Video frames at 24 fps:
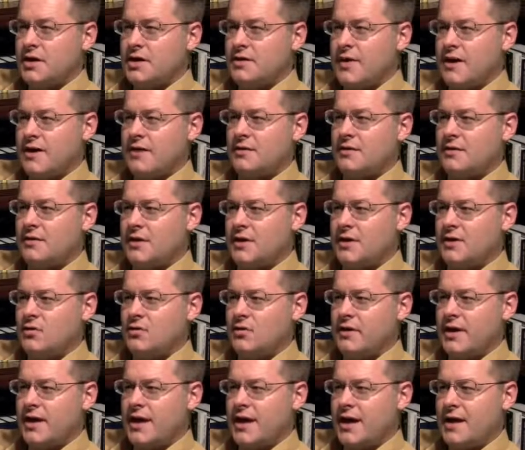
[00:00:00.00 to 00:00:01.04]
you might think
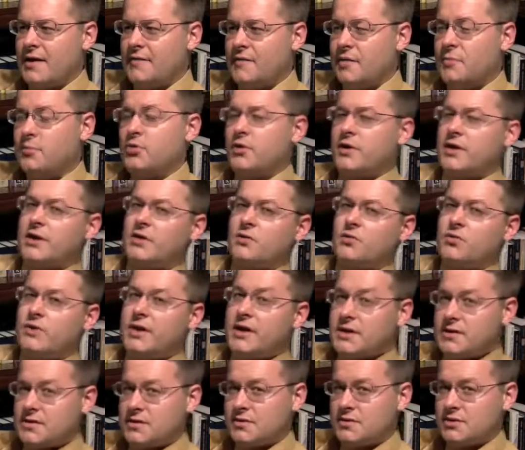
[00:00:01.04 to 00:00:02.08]
we have a pretty good
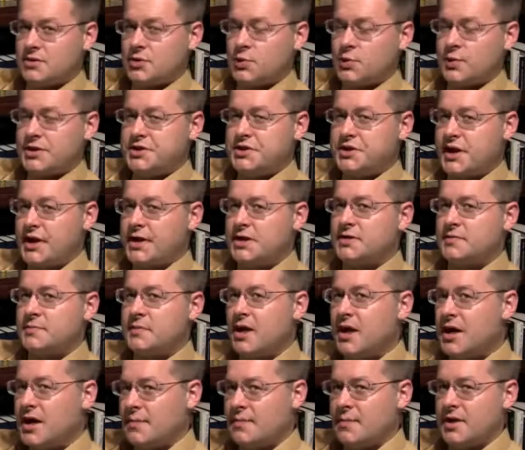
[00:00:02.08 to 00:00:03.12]
reason to reject
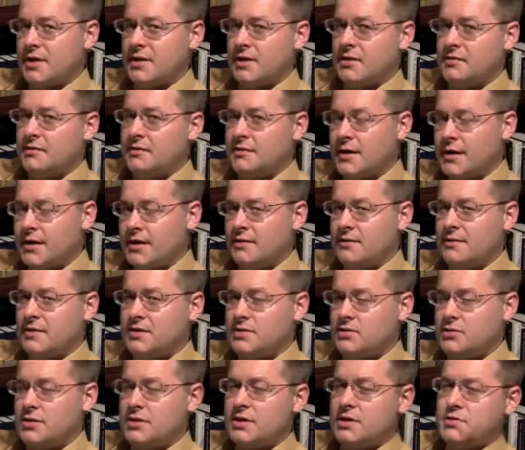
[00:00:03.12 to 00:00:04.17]
Muhammad and
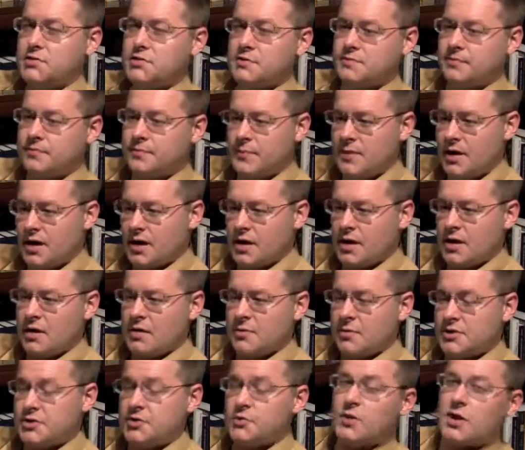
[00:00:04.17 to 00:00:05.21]
his religion.
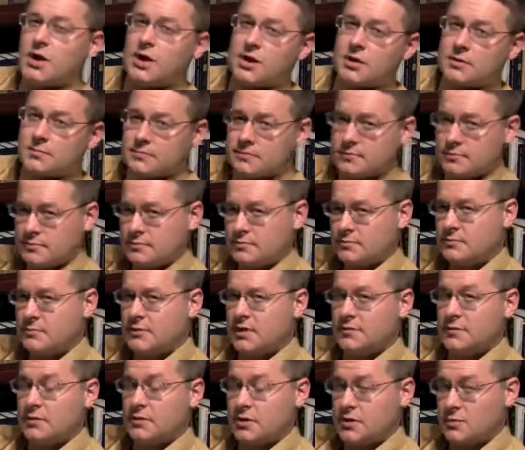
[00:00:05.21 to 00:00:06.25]
But you're wrong.
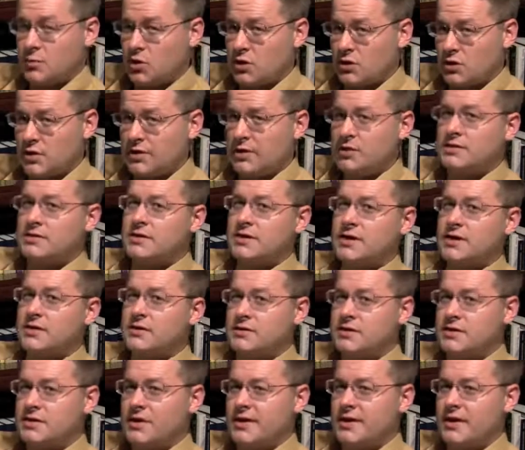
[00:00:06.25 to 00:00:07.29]
If you look more closely,
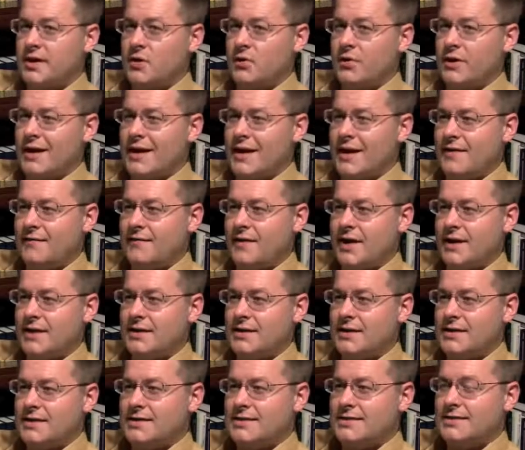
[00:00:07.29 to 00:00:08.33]
you'll see that we have
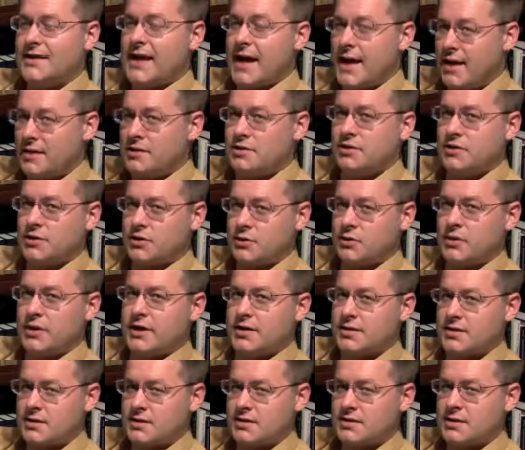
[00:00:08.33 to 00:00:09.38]
at least 10 good
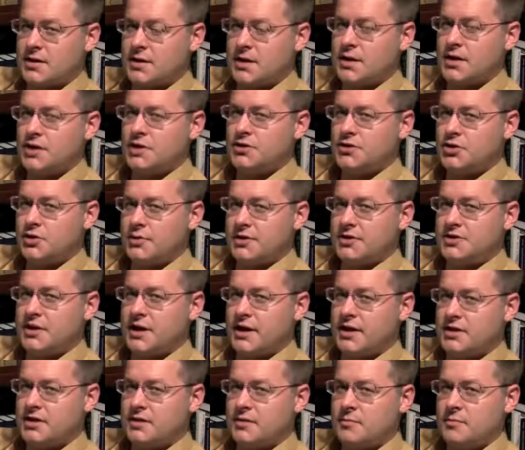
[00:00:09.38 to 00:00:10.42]
reasons to
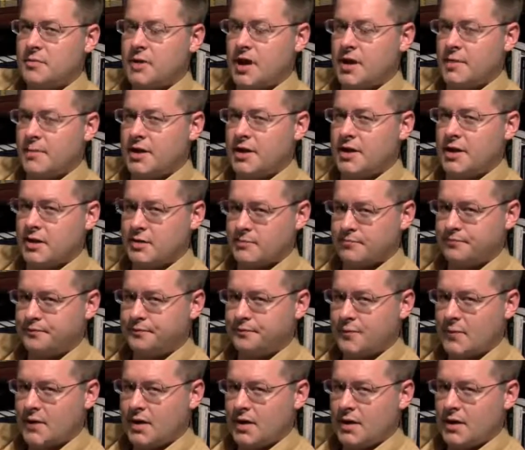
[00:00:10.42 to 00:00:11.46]
reject Muhammad here.
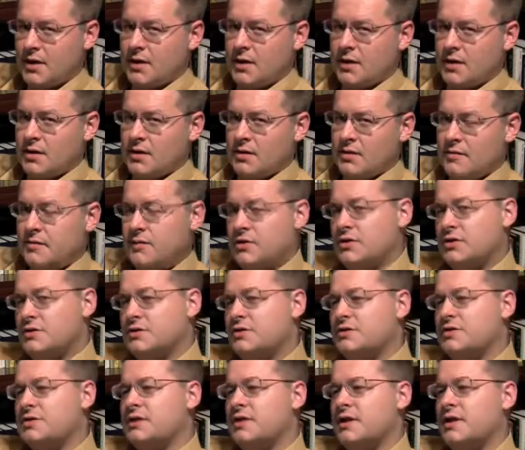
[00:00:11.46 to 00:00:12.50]

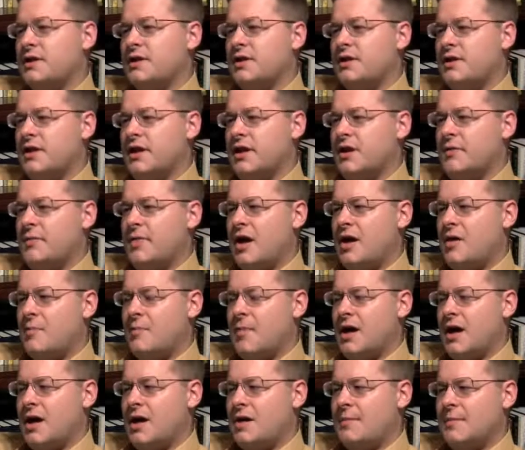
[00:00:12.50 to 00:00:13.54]
First, think about
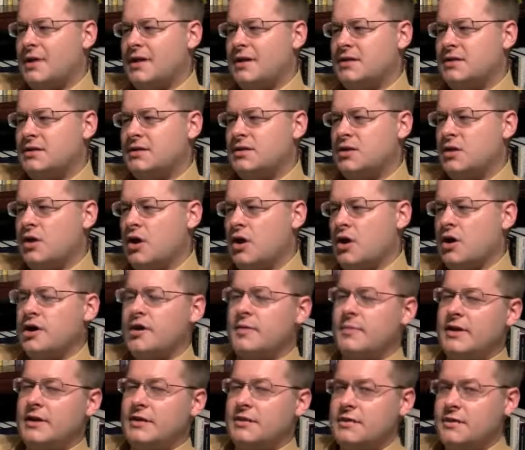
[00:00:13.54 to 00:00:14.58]
Muhammad's
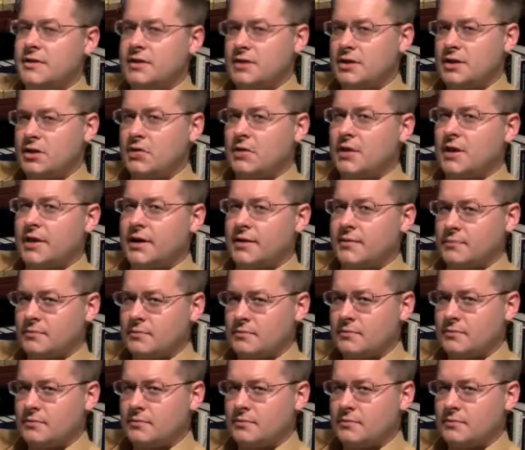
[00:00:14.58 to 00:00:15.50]
argument in the Quran.